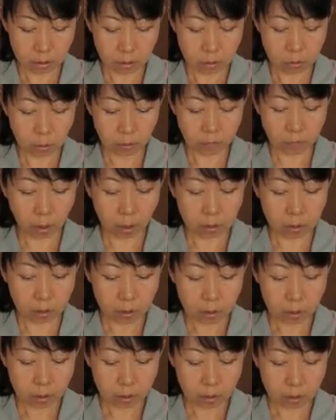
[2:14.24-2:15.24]
So I've got
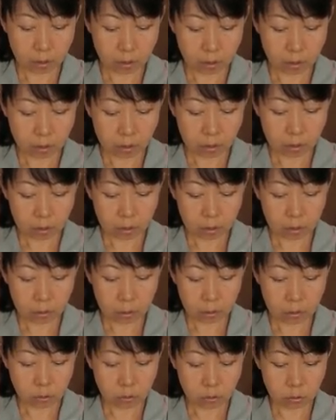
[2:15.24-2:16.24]

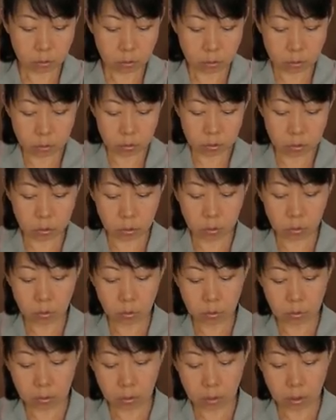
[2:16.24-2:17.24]
the
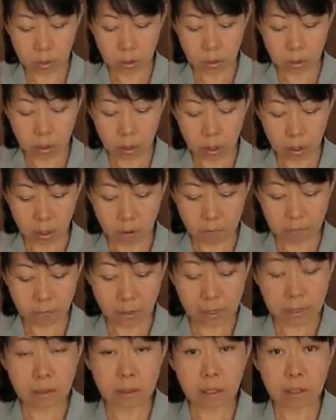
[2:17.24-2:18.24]
two
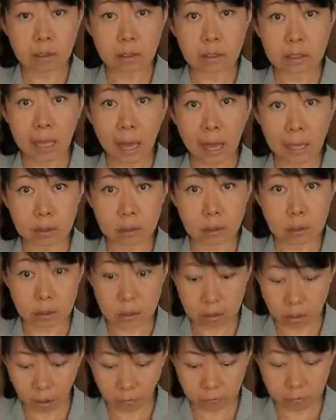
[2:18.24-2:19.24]
facing
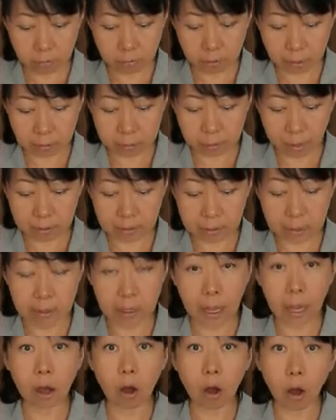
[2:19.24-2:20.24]
sides of the ring
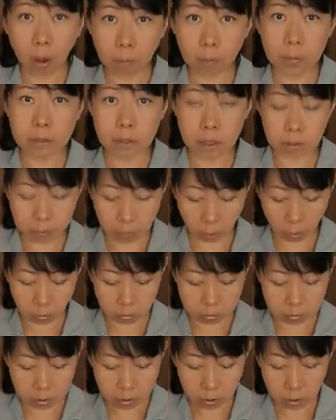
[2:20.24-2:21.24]
magnet are opposite
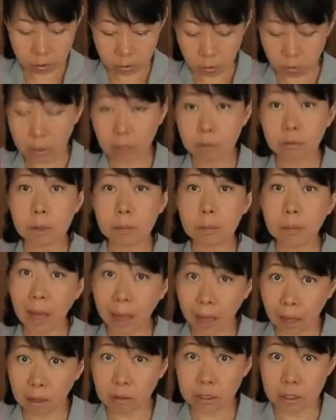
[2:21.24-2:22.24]
poles. So they
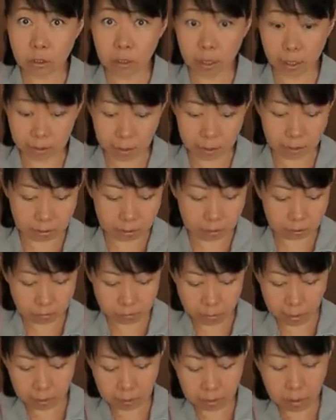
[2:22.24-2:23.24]
repel each other,
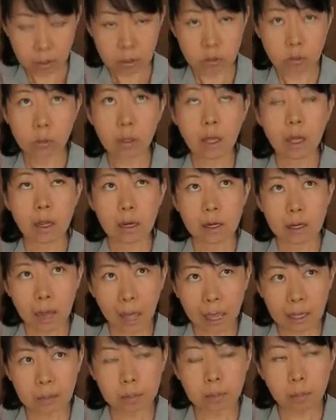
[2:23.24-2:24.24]
right? So
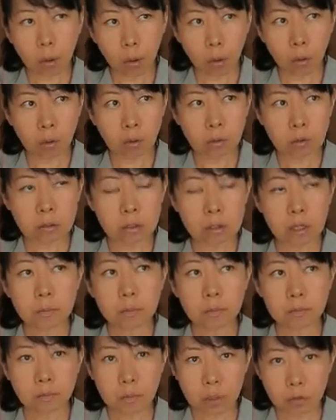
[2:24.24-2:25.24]
like poles
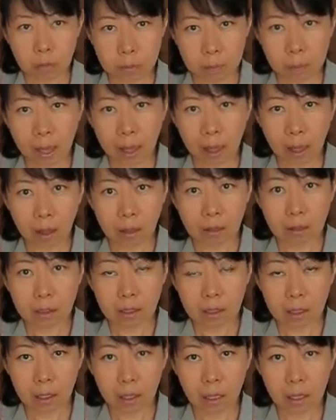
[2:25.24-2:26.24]

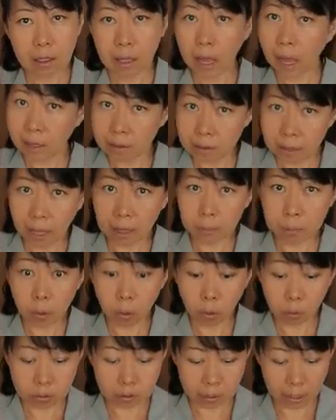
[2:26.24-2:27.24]
repel and unlike
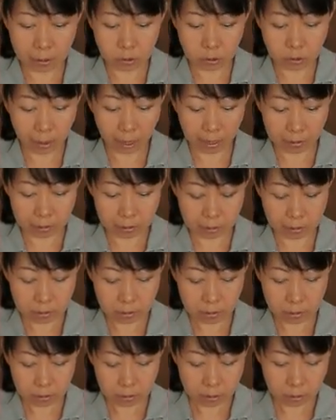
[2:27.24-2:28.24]
poles attract.
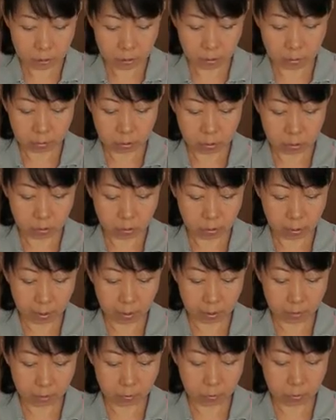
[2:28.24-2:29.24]
So I'm going to
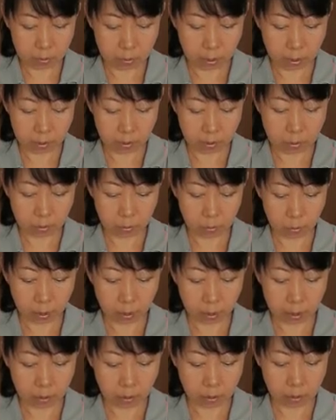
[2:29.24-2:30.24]
try and put another
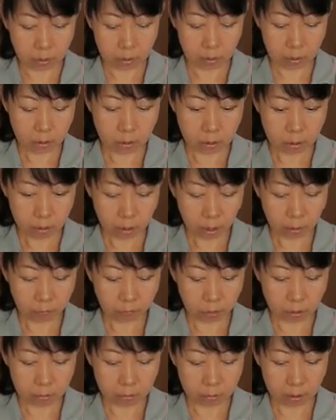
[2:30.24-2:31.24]
one. I've
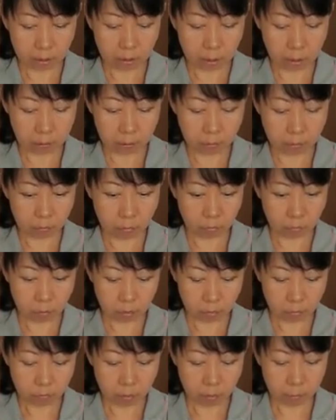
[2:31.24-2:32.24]
got to make them
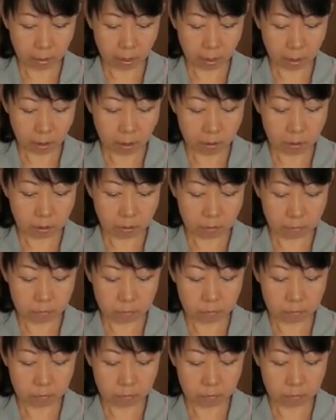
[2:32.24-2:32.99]
repel.